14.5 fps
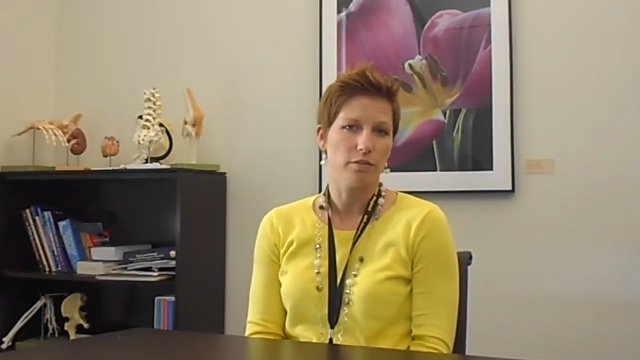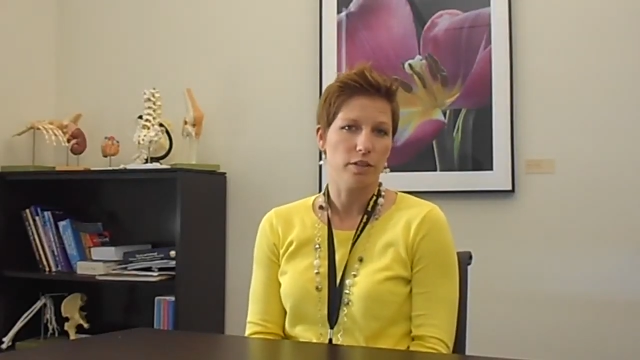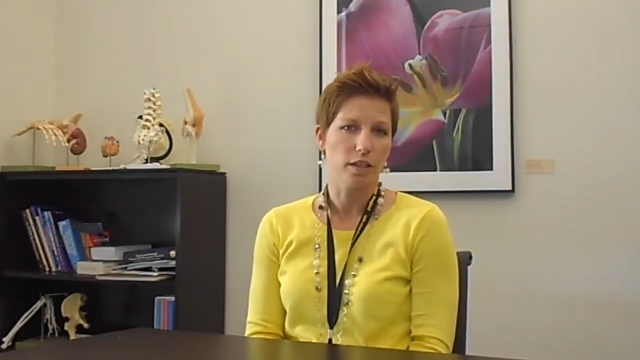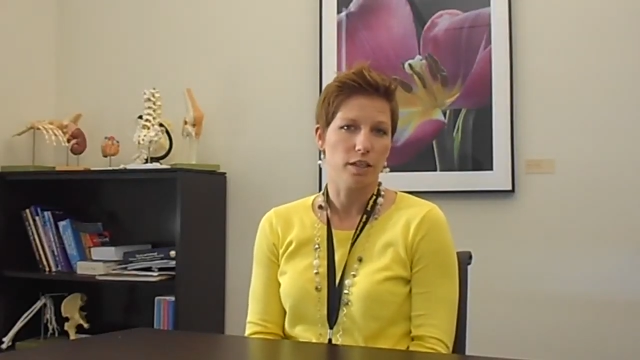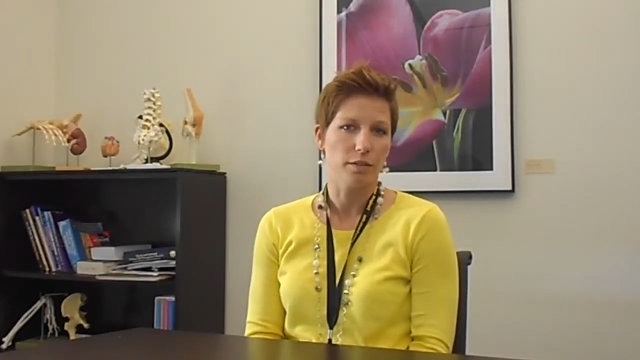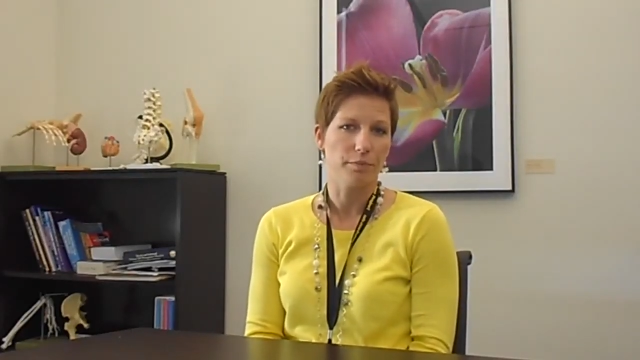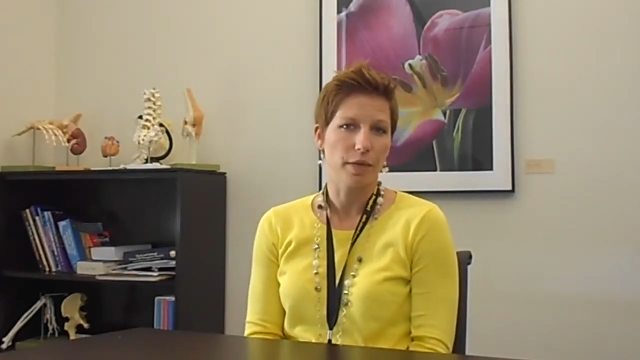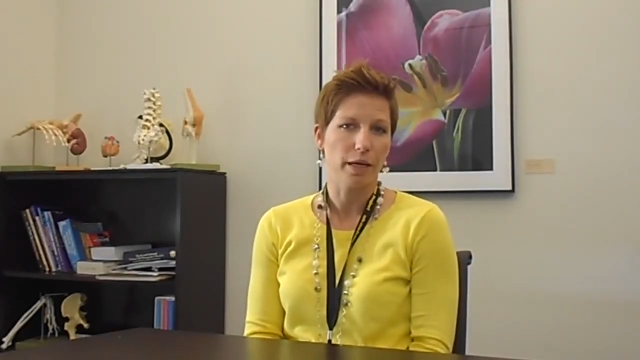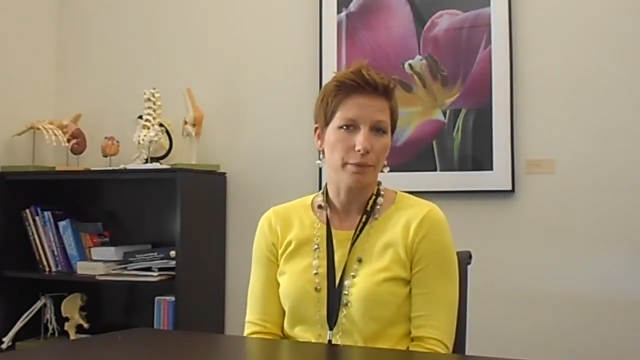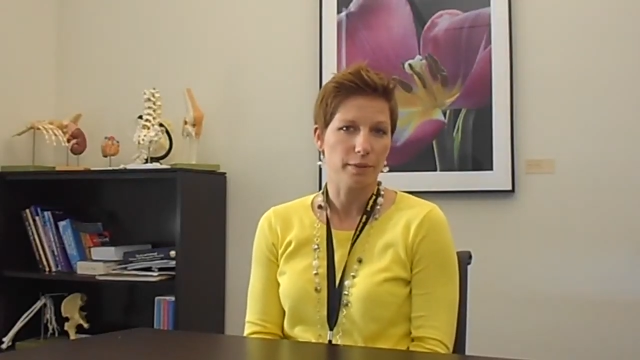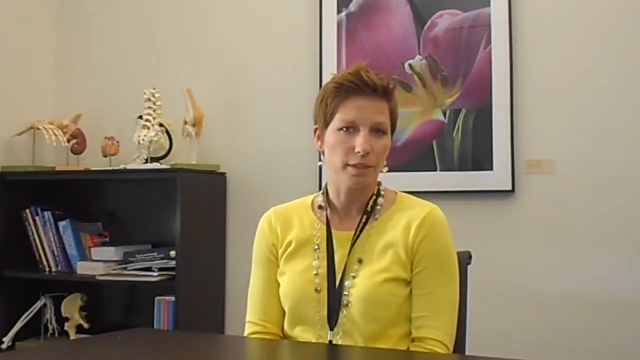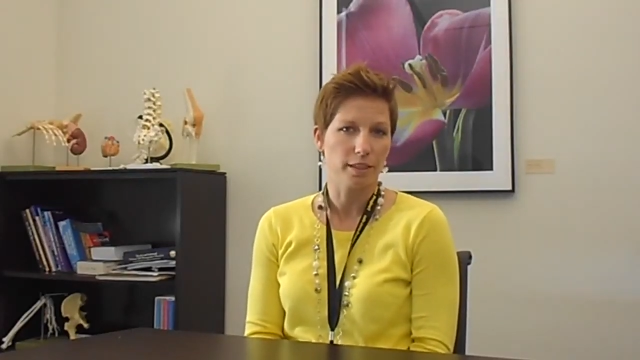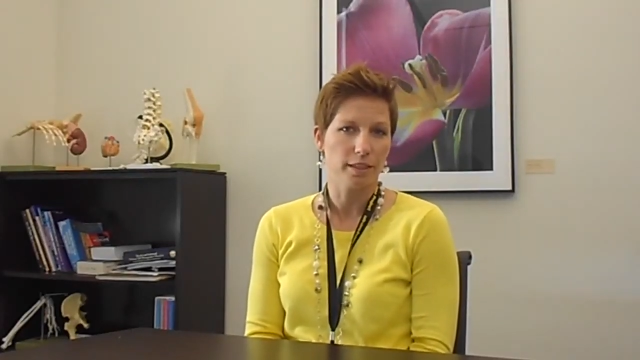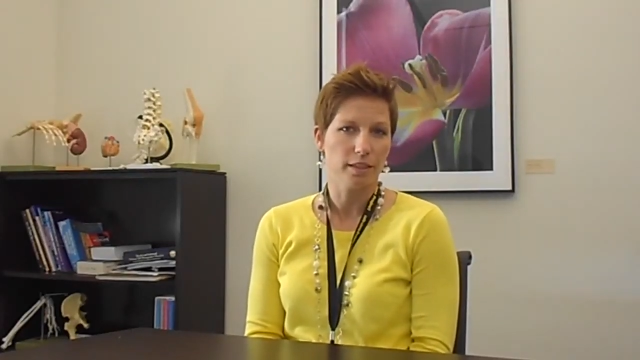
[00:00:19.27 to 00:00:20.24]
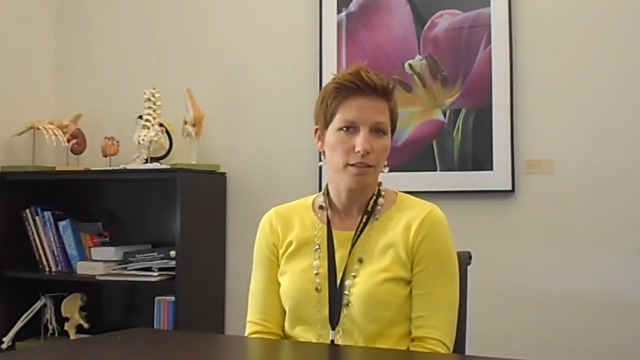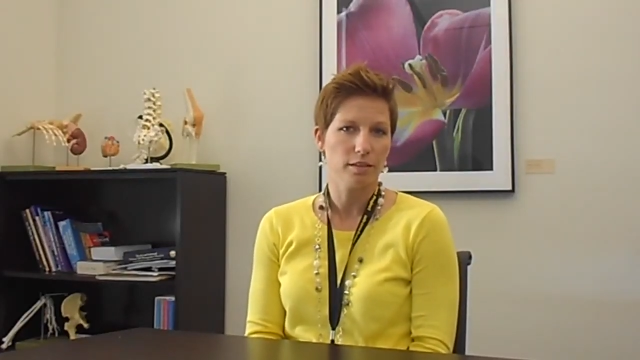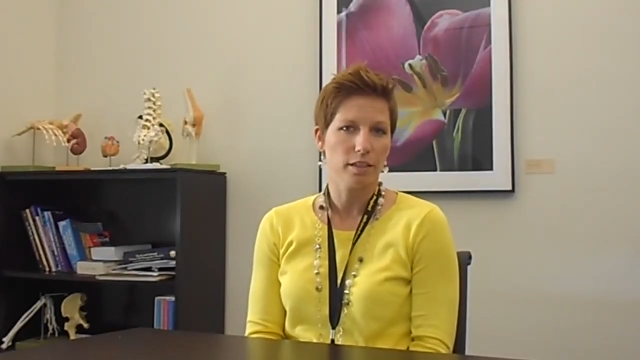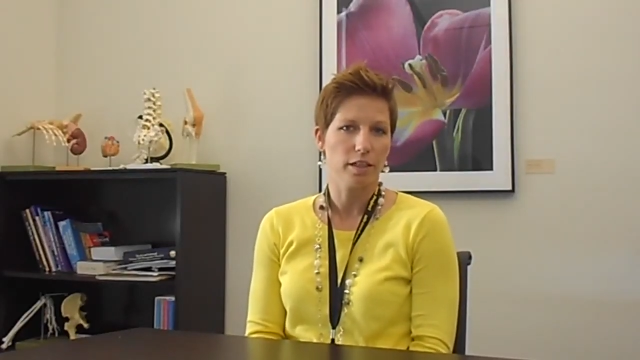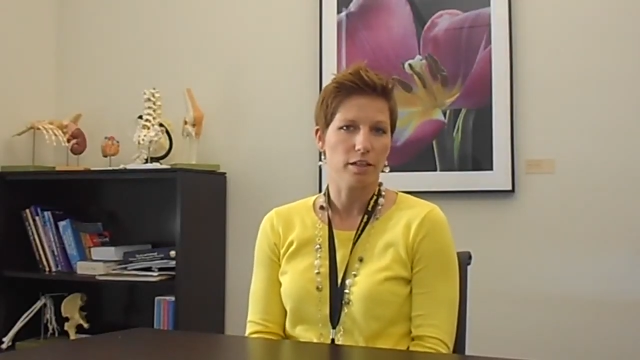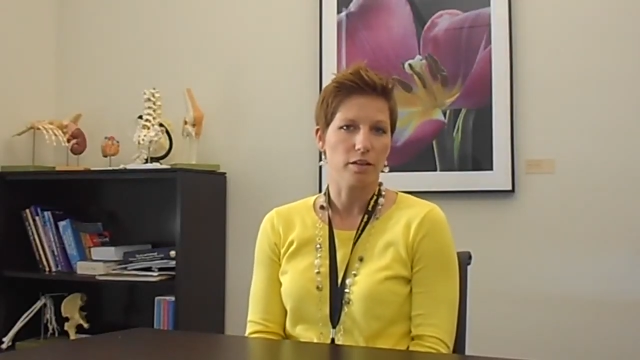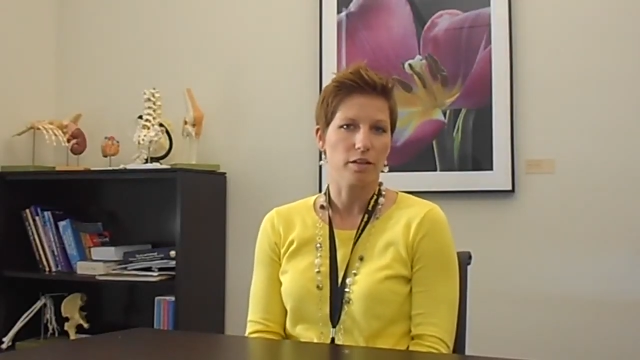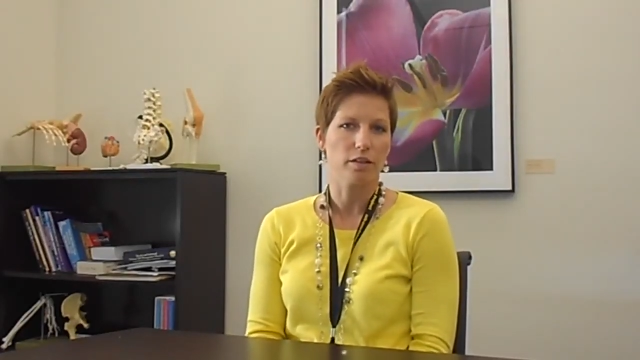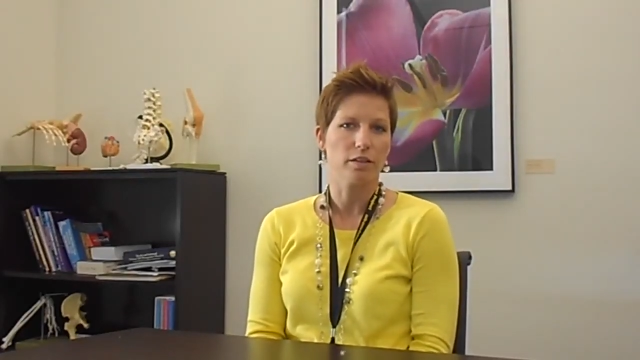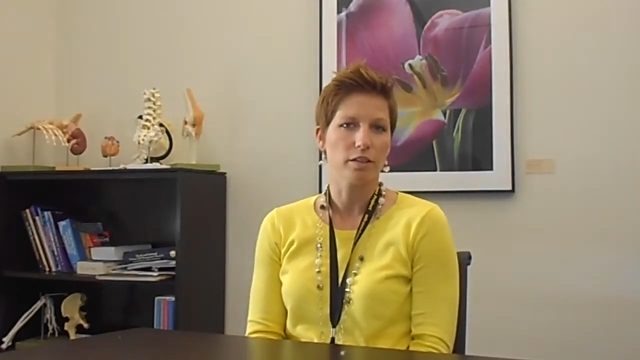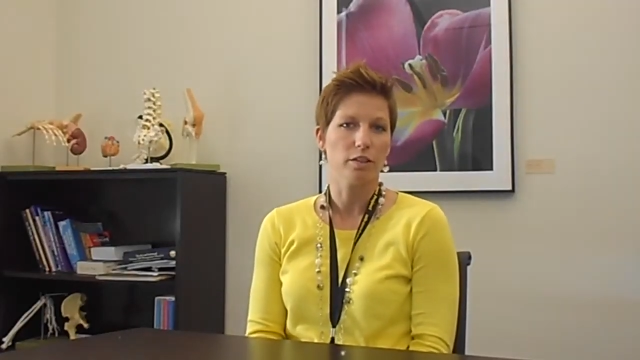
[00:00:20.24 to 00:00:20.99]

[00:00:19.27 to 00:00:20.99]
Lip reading: Iowa City at our